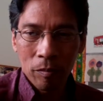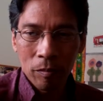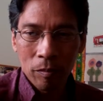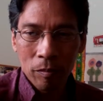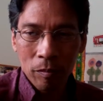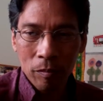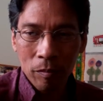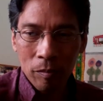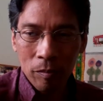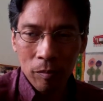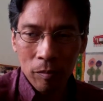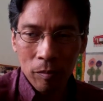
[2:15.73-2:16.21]

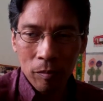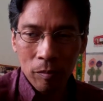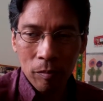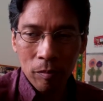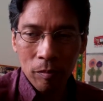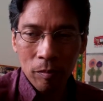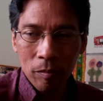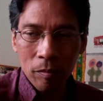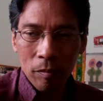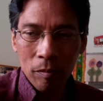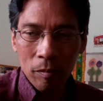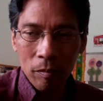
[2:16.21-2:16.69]

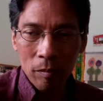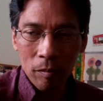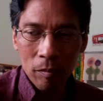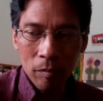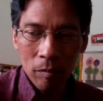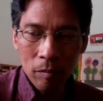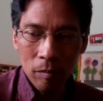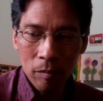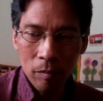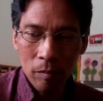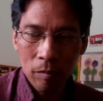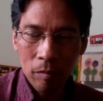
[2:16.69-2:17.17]

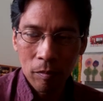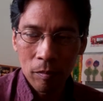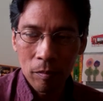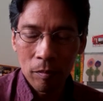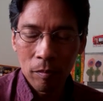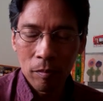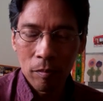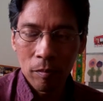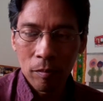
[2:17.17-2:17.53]
(no one is talking)